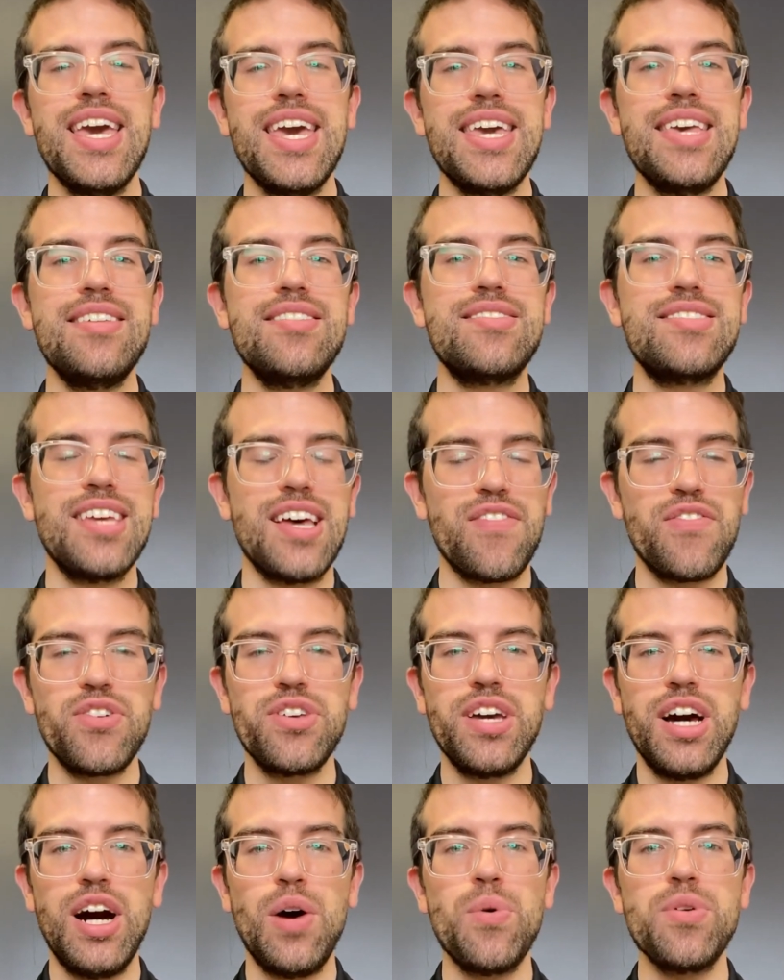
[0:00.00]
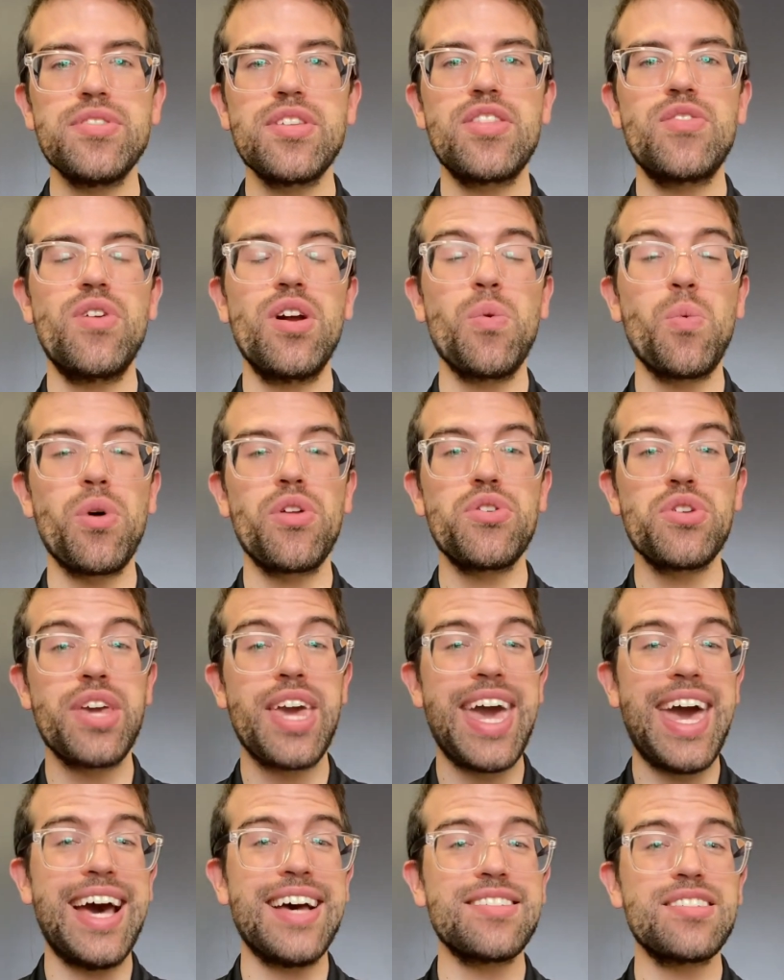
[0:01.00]
he's definitely always a threat, whether he
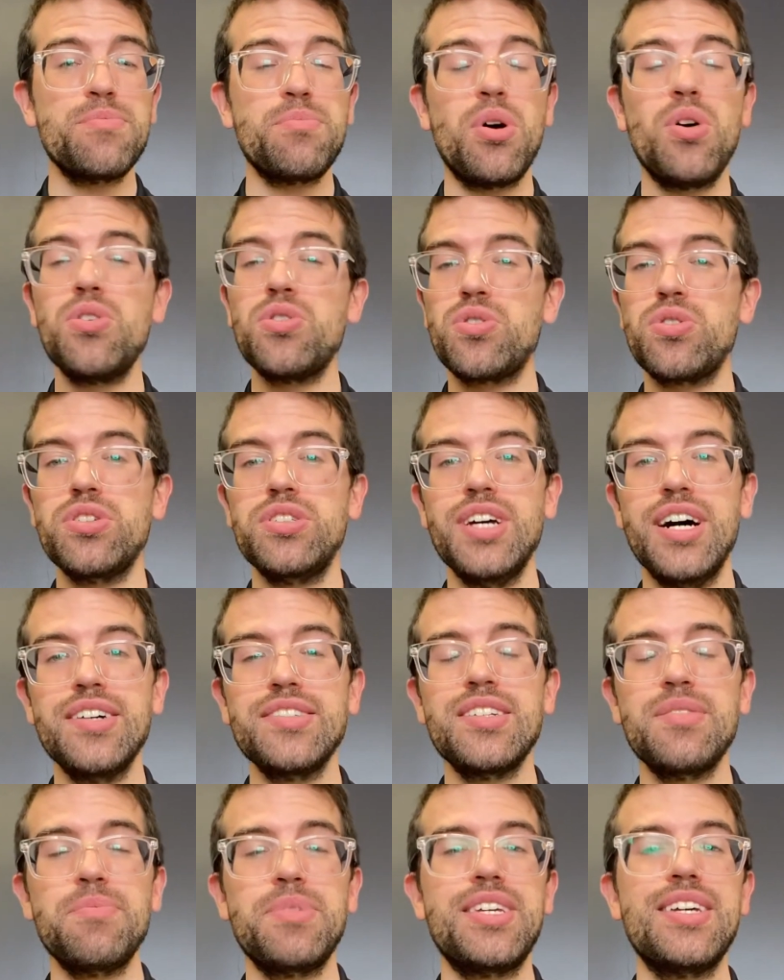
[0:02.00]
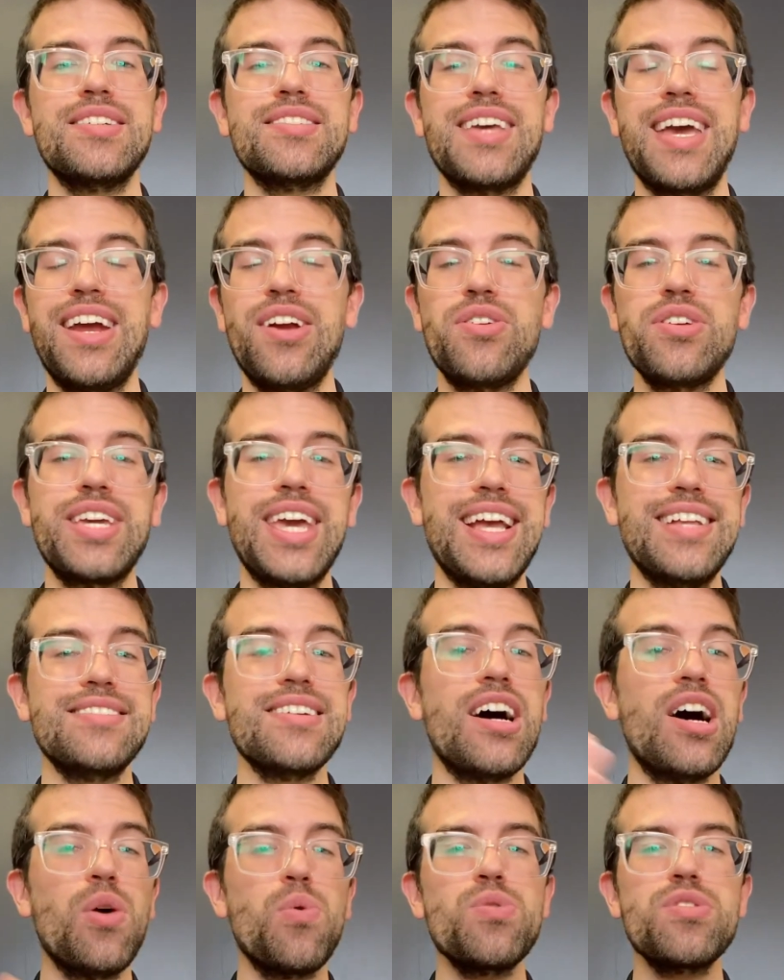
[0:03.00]
has the ball or doesn't, because Harry Kane's
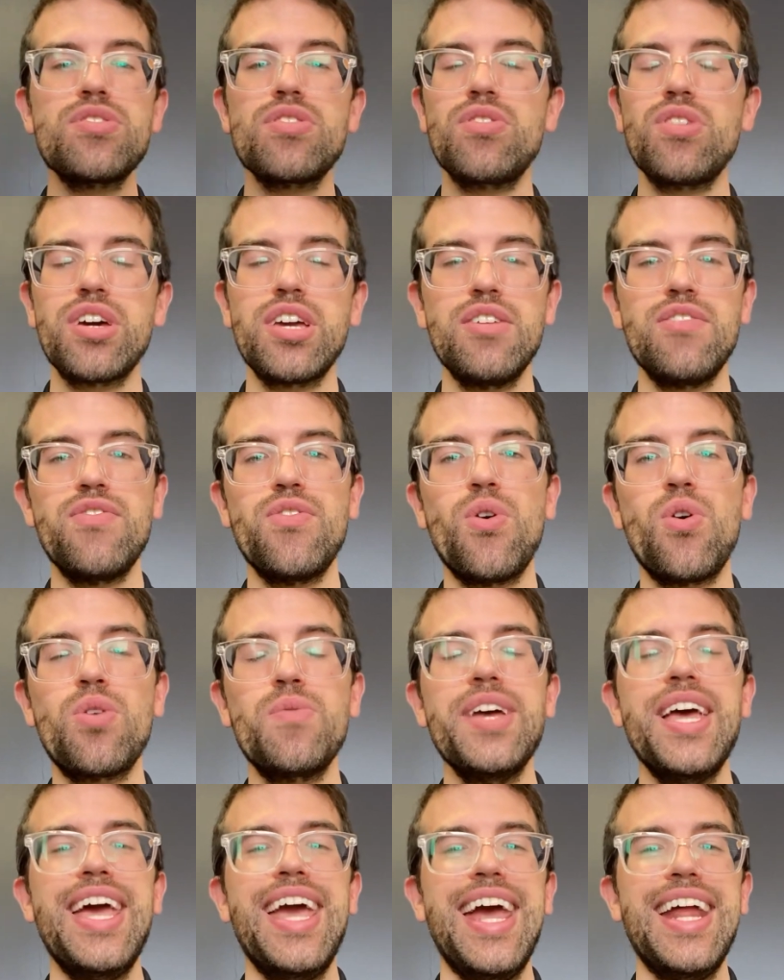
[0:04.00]
always looking for him.